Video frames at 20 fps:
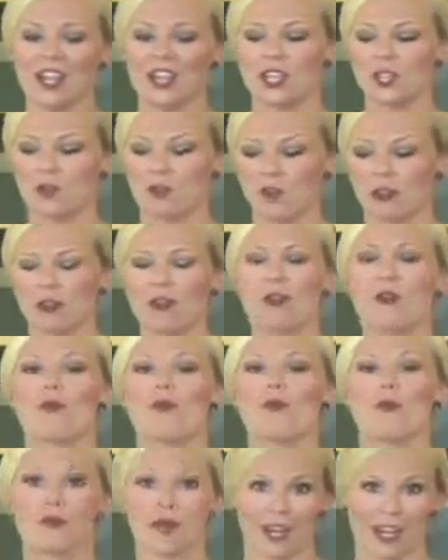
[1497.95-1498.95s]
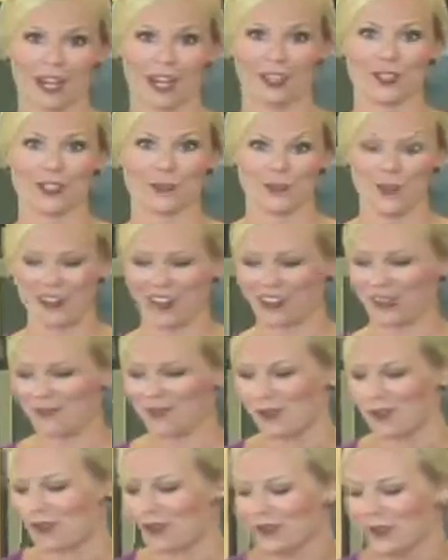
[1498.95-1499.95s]
you are ready to rock and
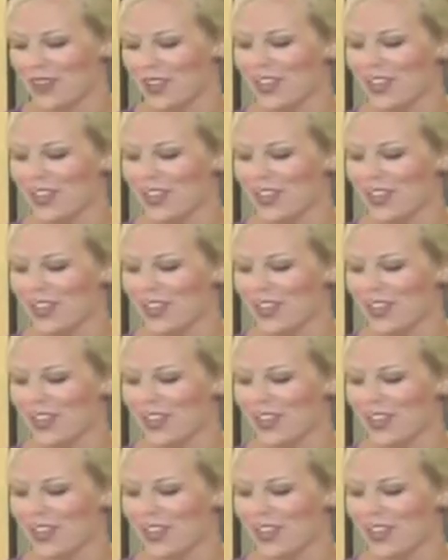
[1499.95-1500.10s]
roll.